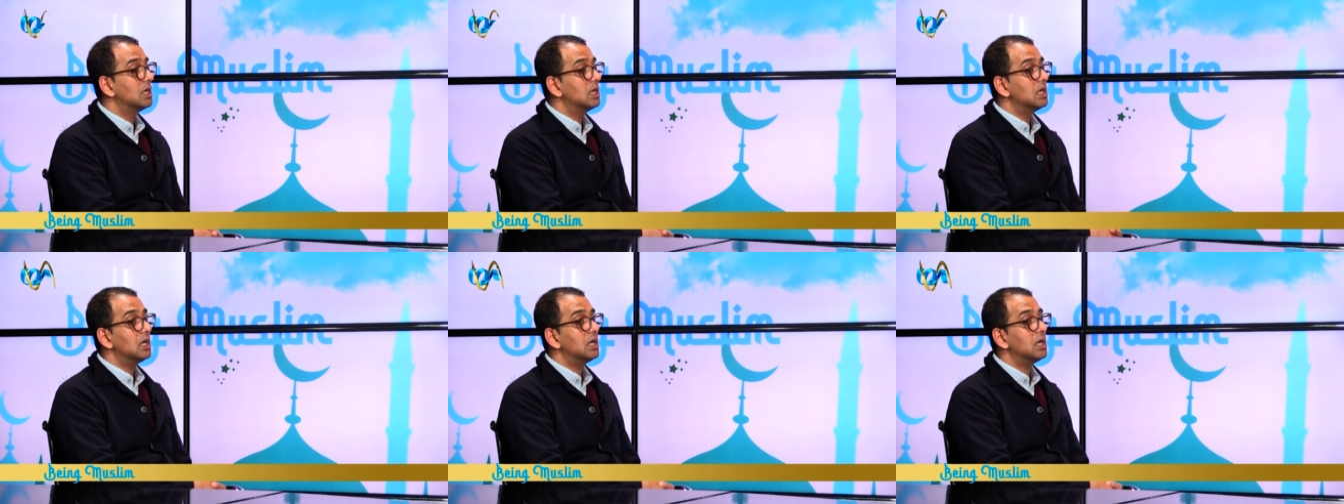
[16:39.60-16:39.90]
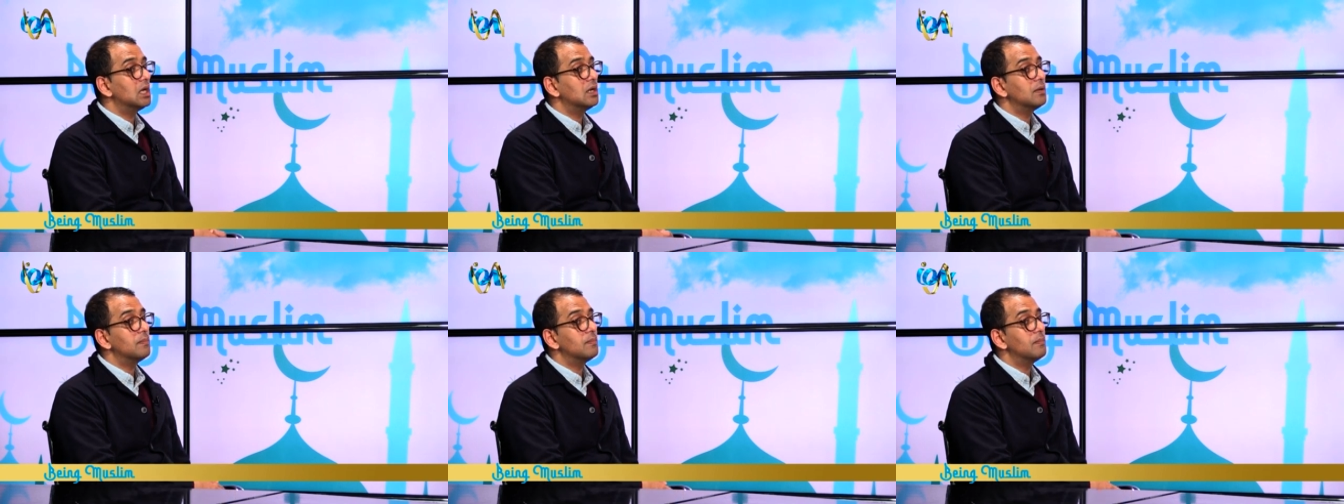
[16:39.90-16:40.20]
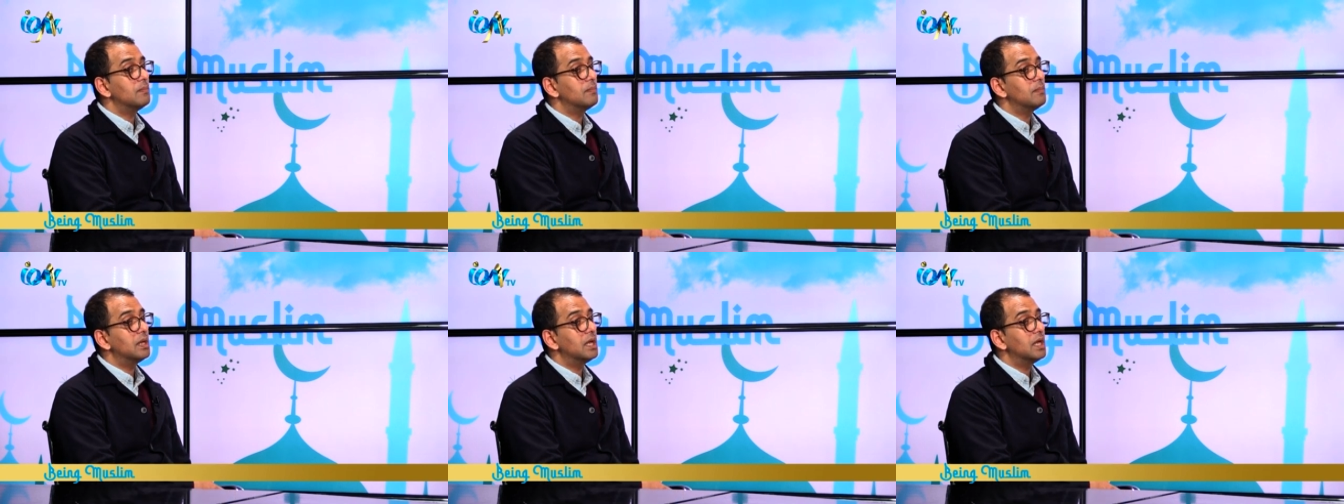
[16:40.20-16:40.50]

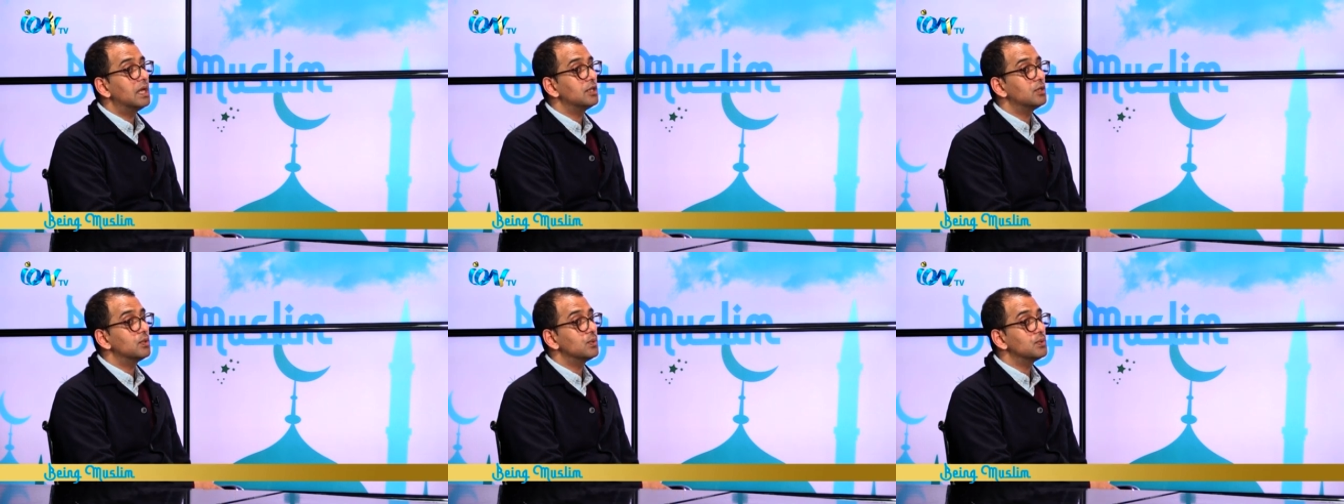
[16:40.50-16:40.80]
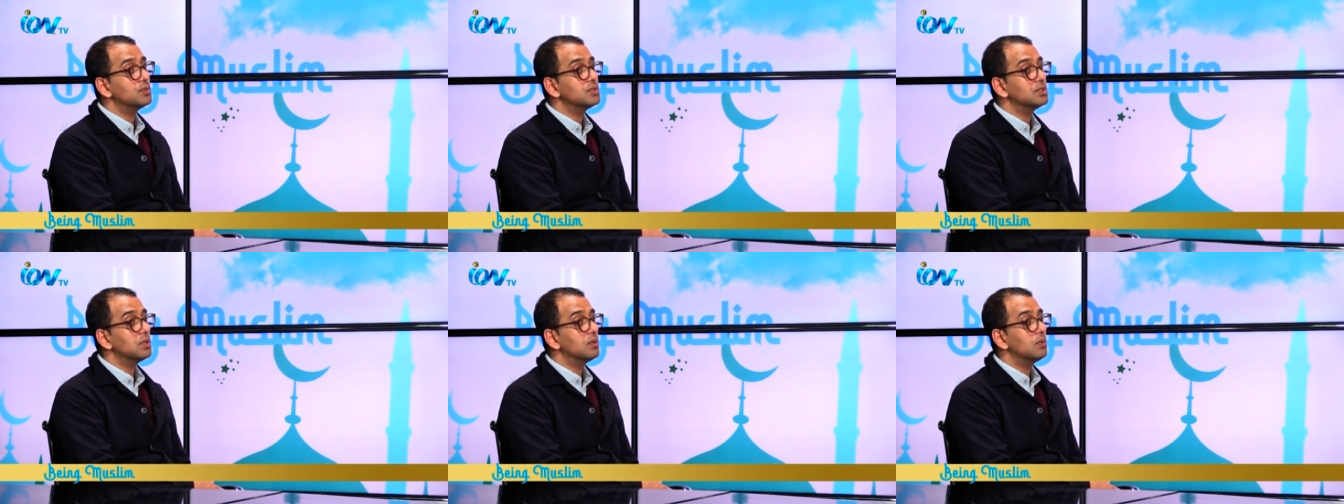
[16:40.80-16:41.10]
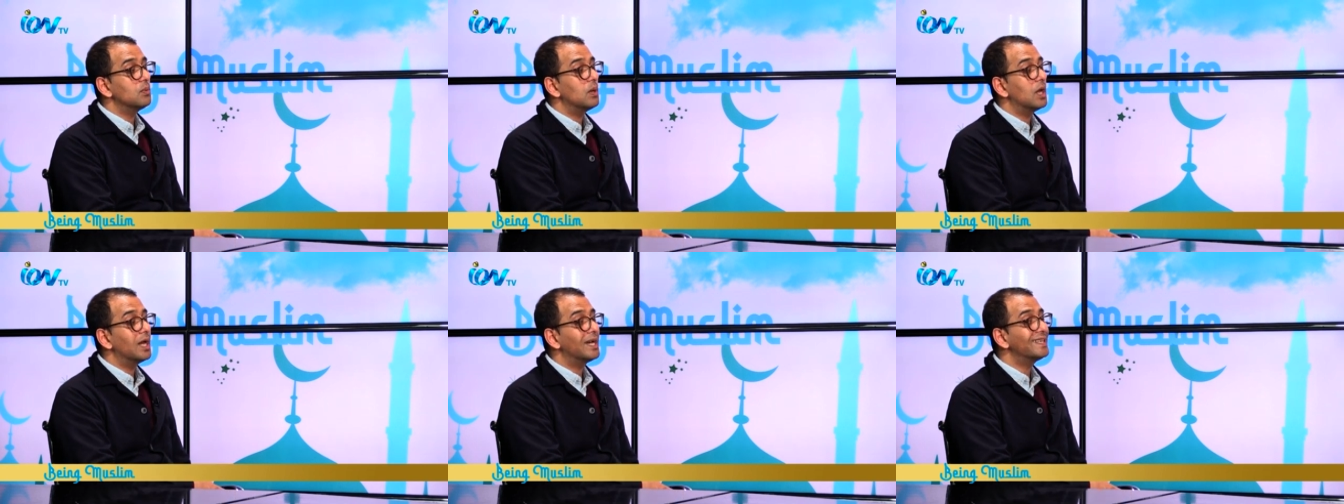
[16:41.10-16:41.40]
And
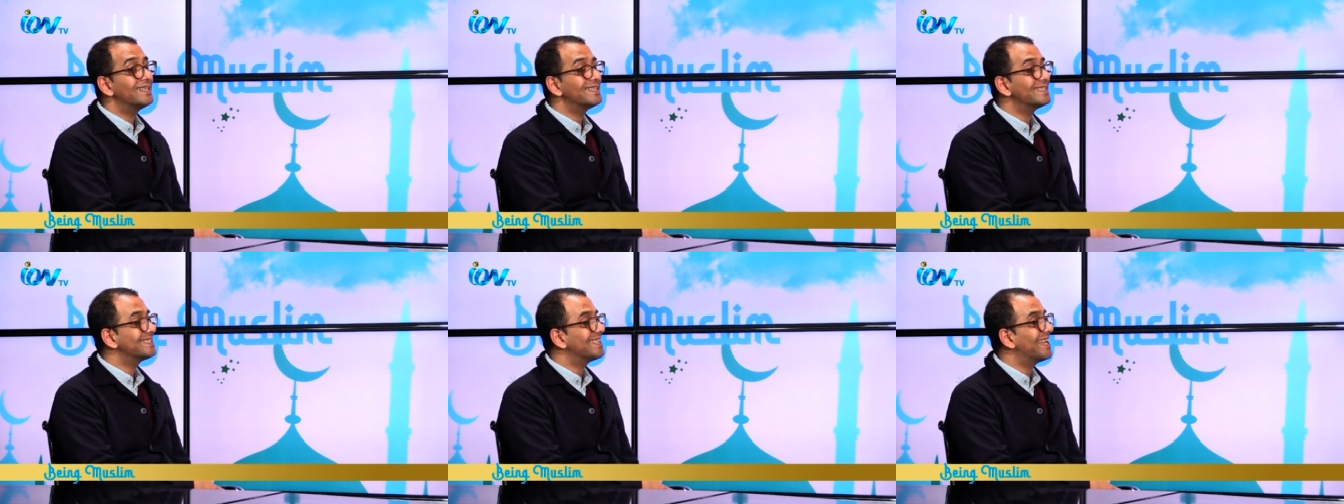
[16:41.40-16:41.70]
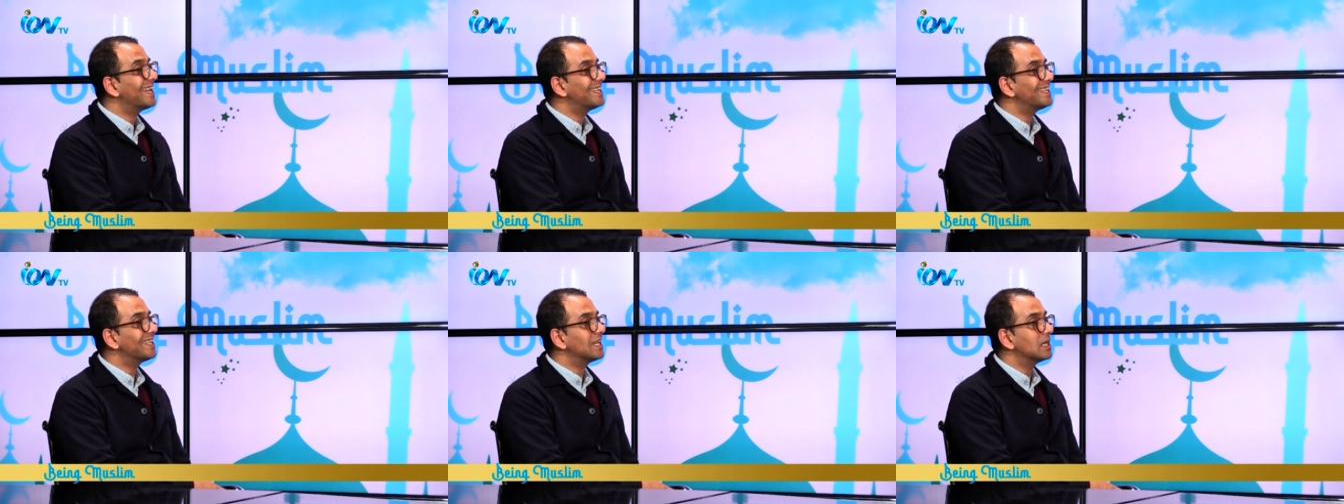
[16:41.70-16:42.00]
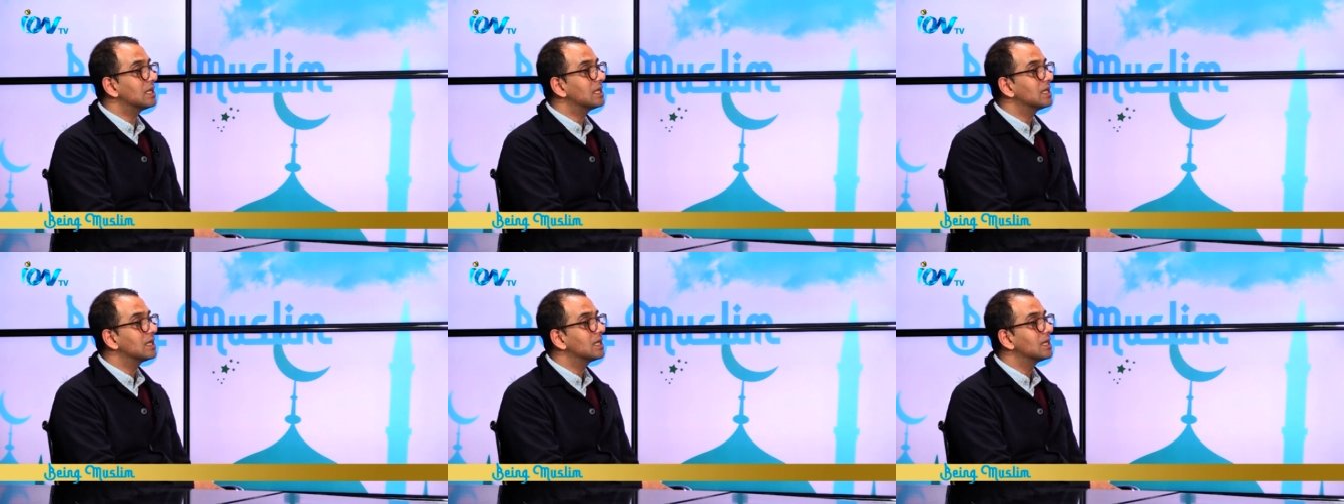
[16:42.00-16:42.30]
also
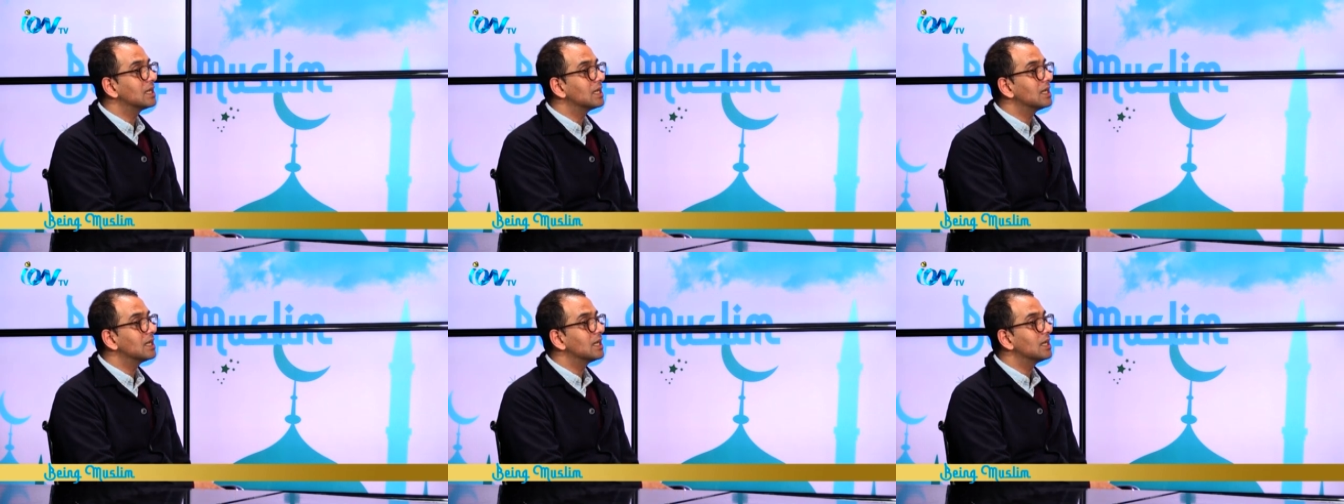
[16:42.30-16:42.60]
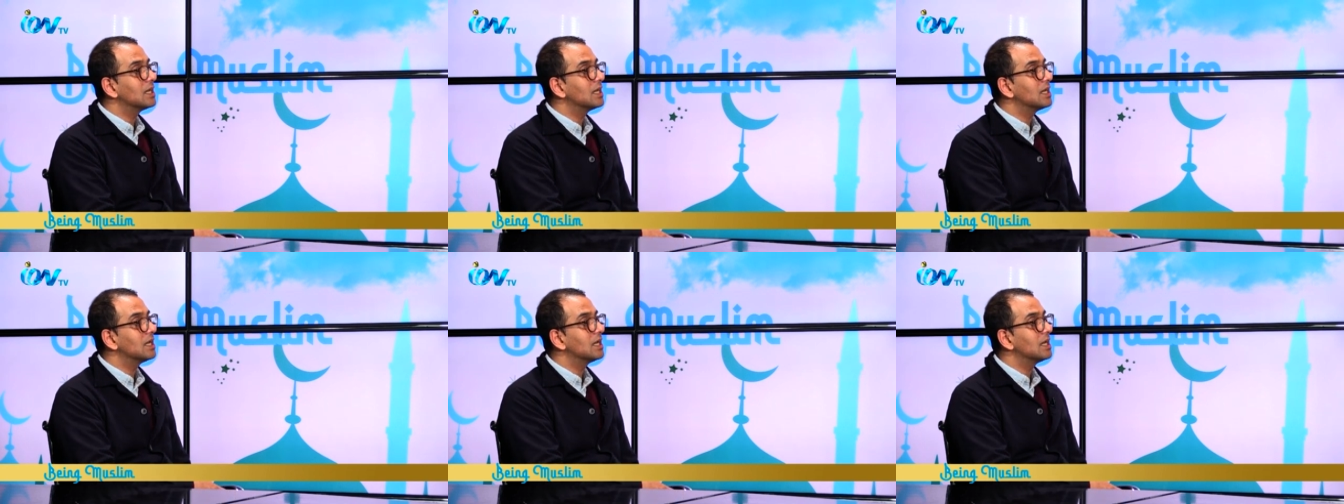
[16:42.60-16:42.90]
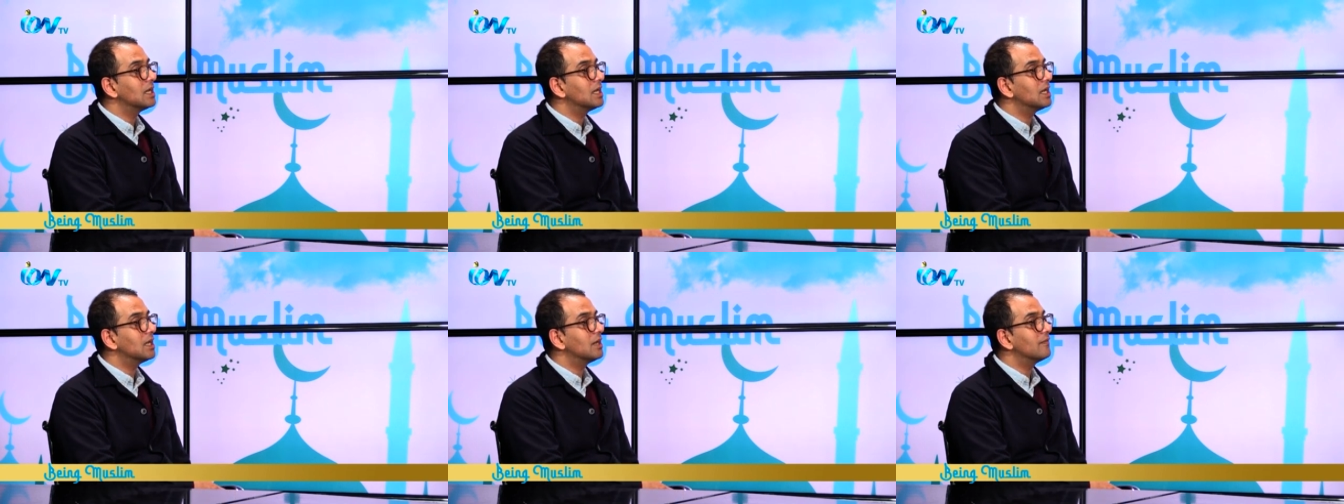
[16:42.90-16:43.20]
understanding
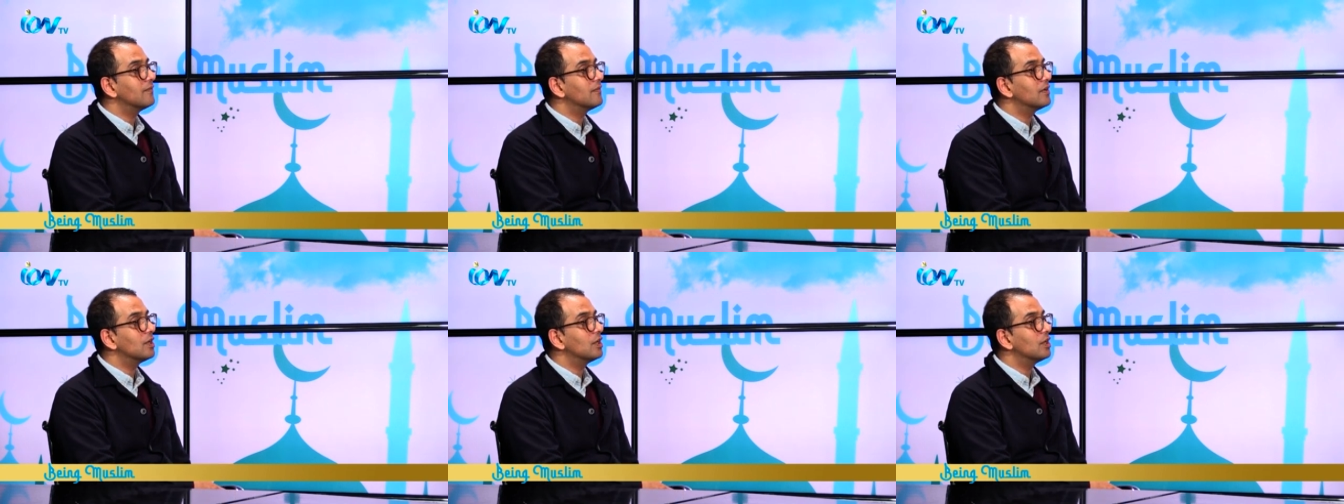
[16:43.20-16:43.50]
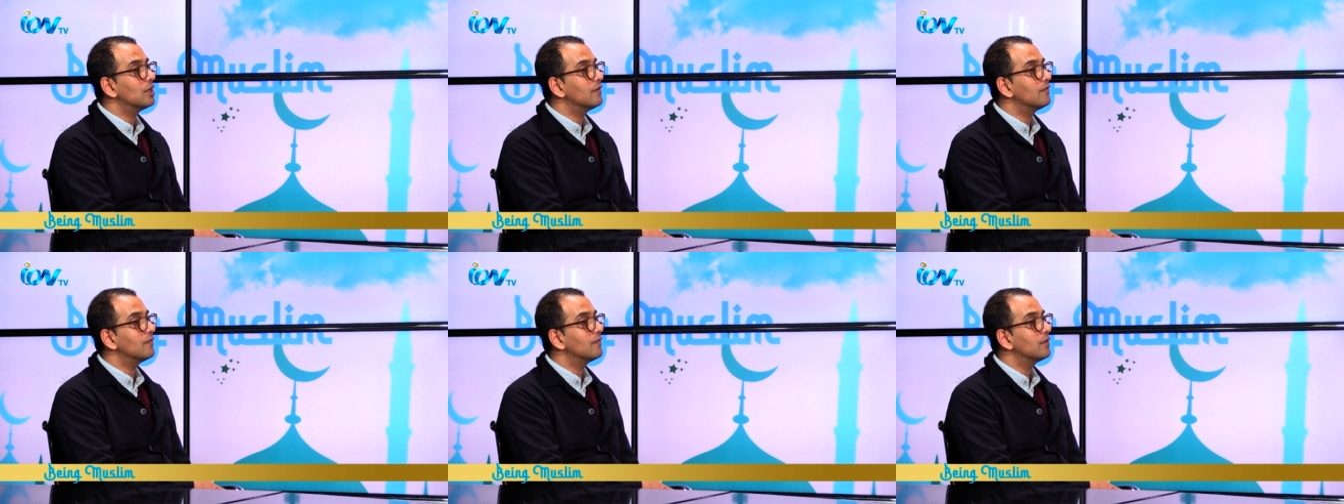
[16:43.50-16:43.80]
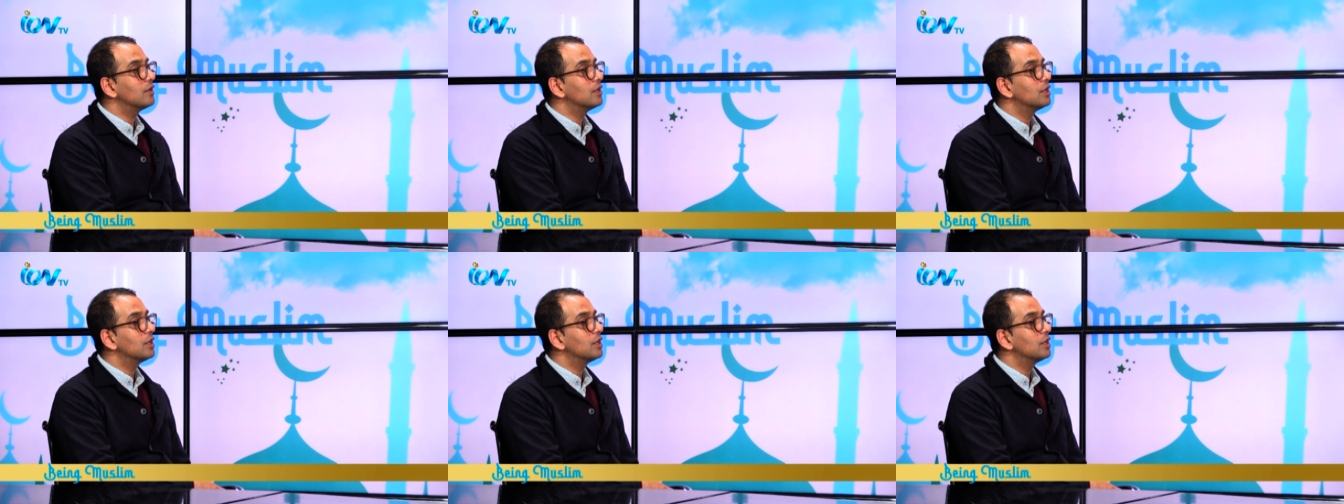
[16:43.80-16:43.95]
of